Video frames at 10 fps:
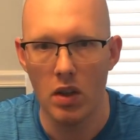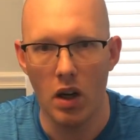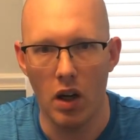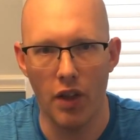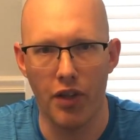
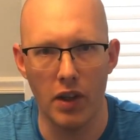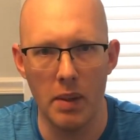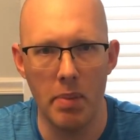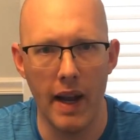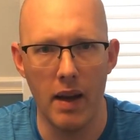
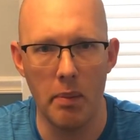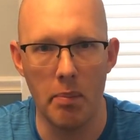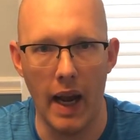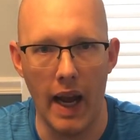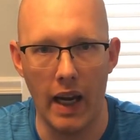30-pound
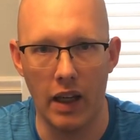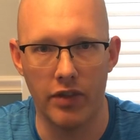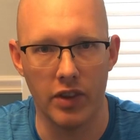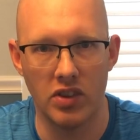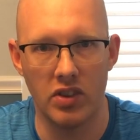bag
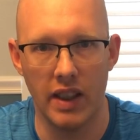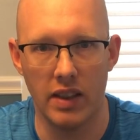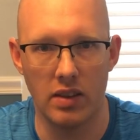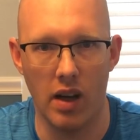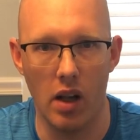for
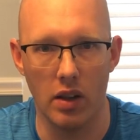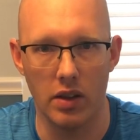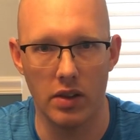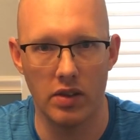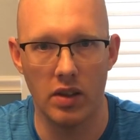
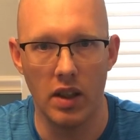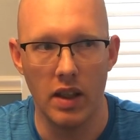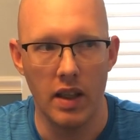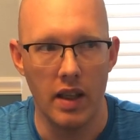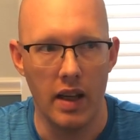$6,
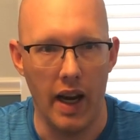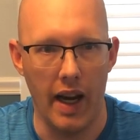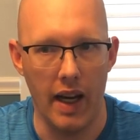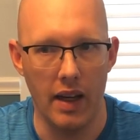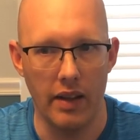
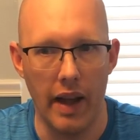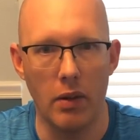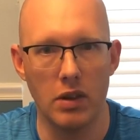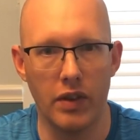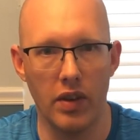and that
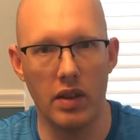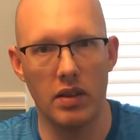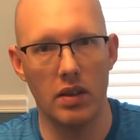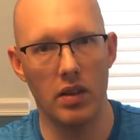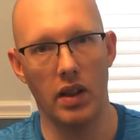was for
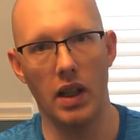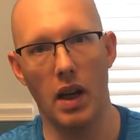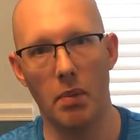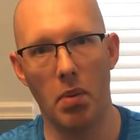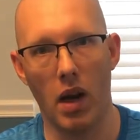
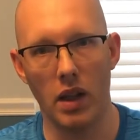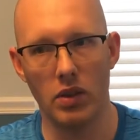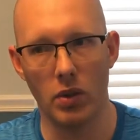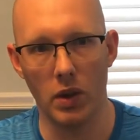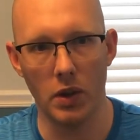the potting
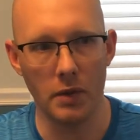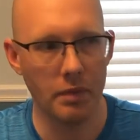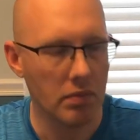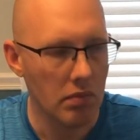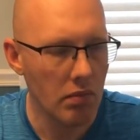soil.
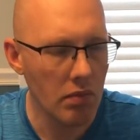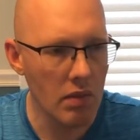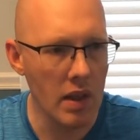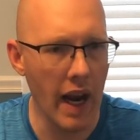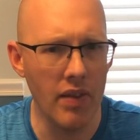
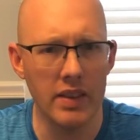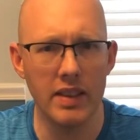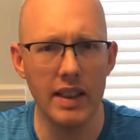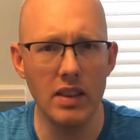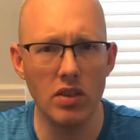And the
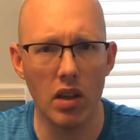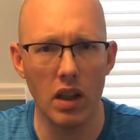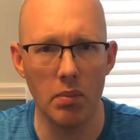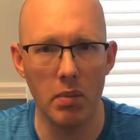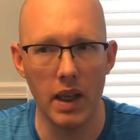seed
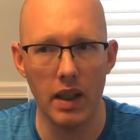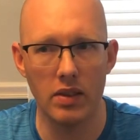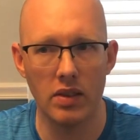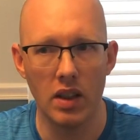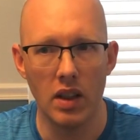starting
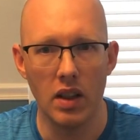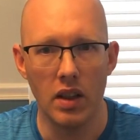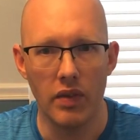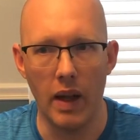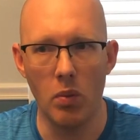mix,
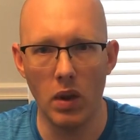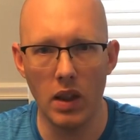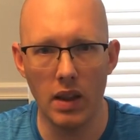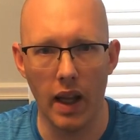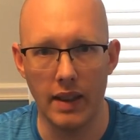they
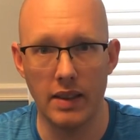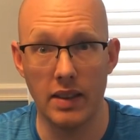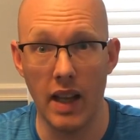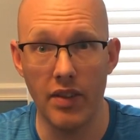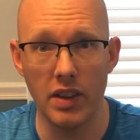wanted like
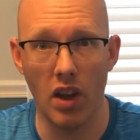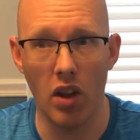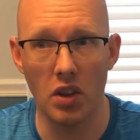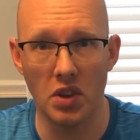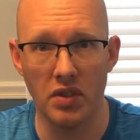
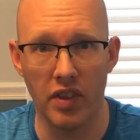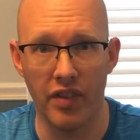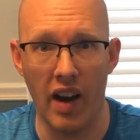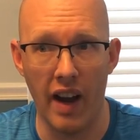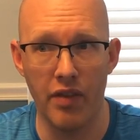$7 for
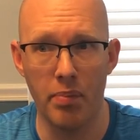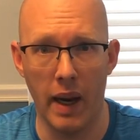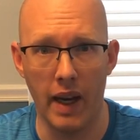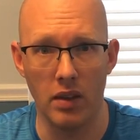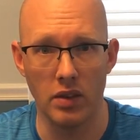5
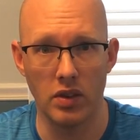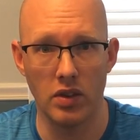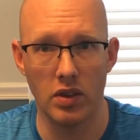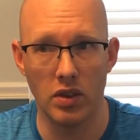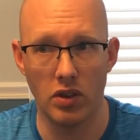
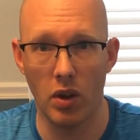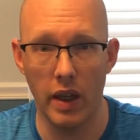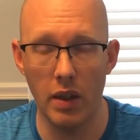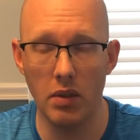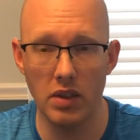pounds, so
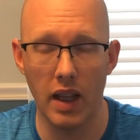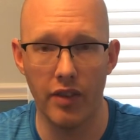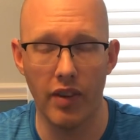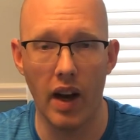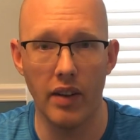it was like
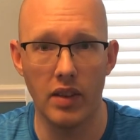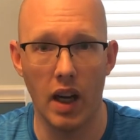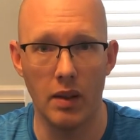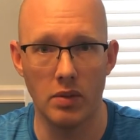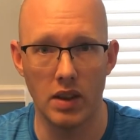5
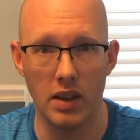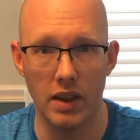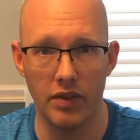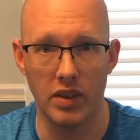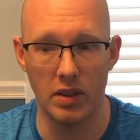times the
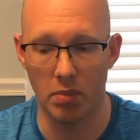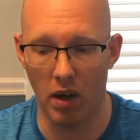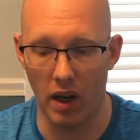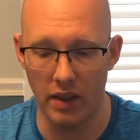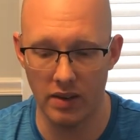difference in
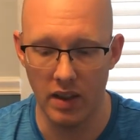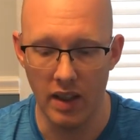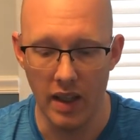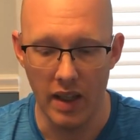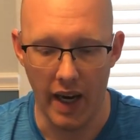price.
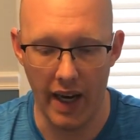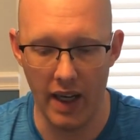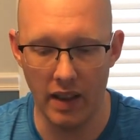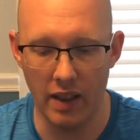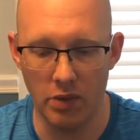
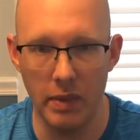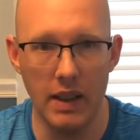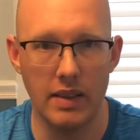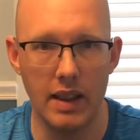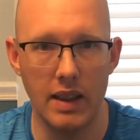And as many
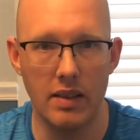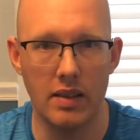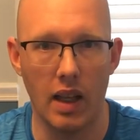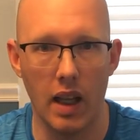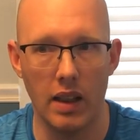seeds as
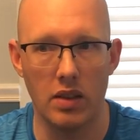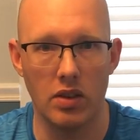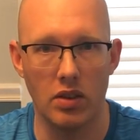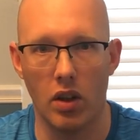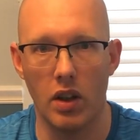I like to
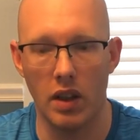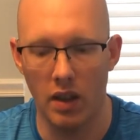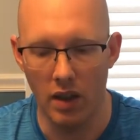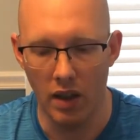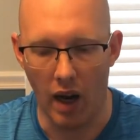start,
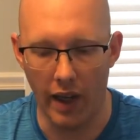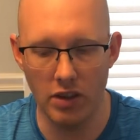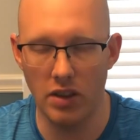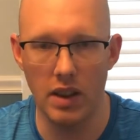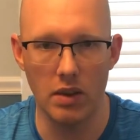I
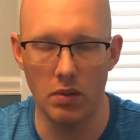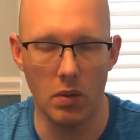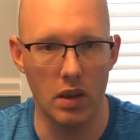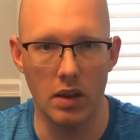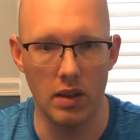just didn't
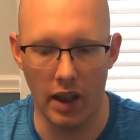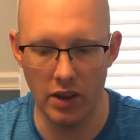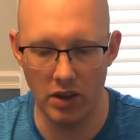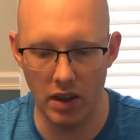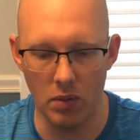want
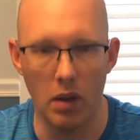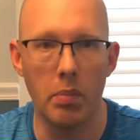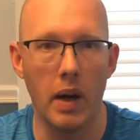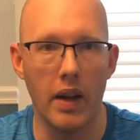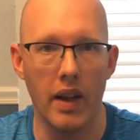to
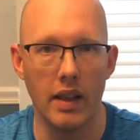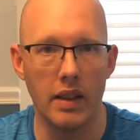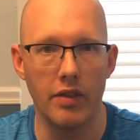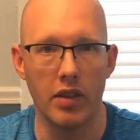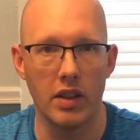pay that
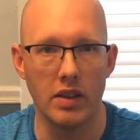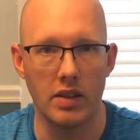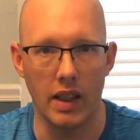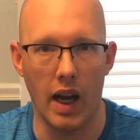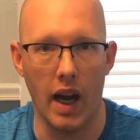difference.
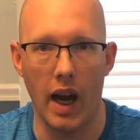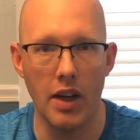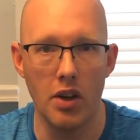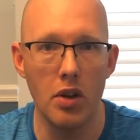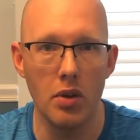And I
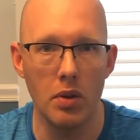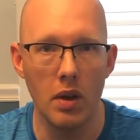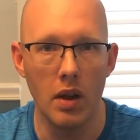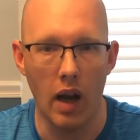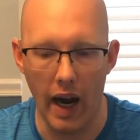knew,
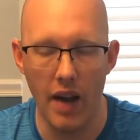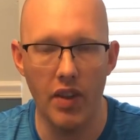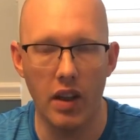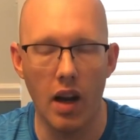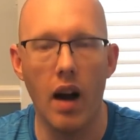I had
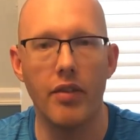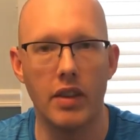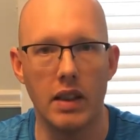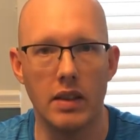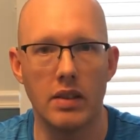the
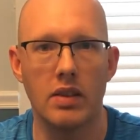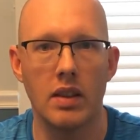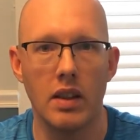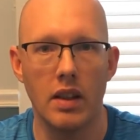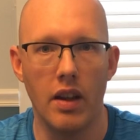confidence
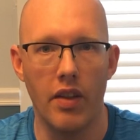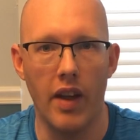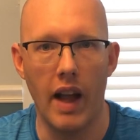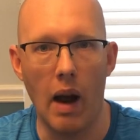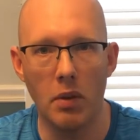
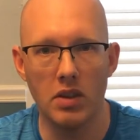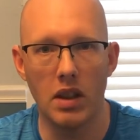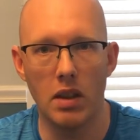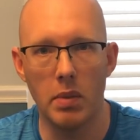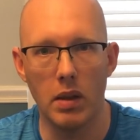that I was
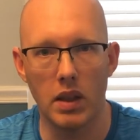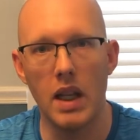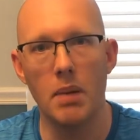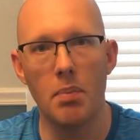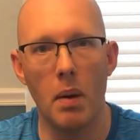going to be able to
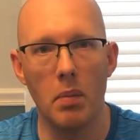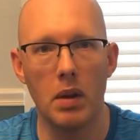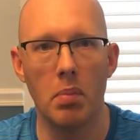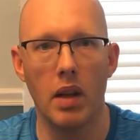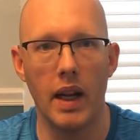keep up with
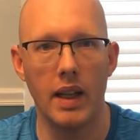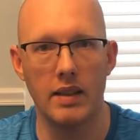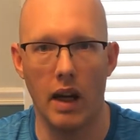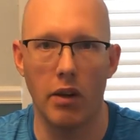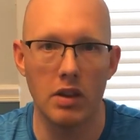the plants,
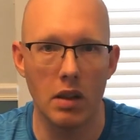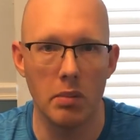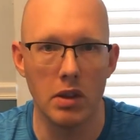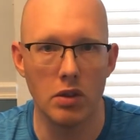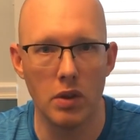and I was going to
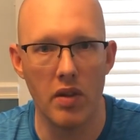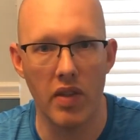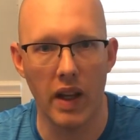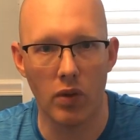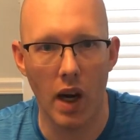be able to do
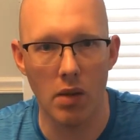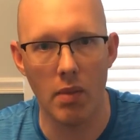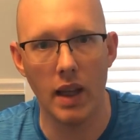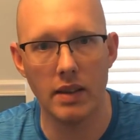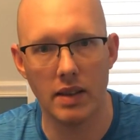everything right on
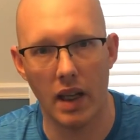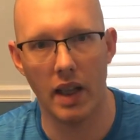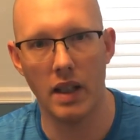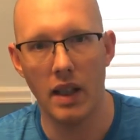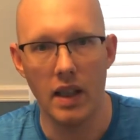my
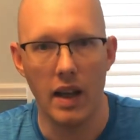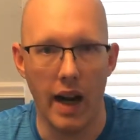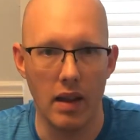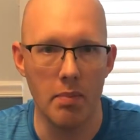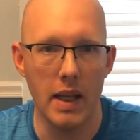side,
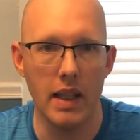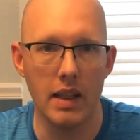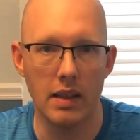and the media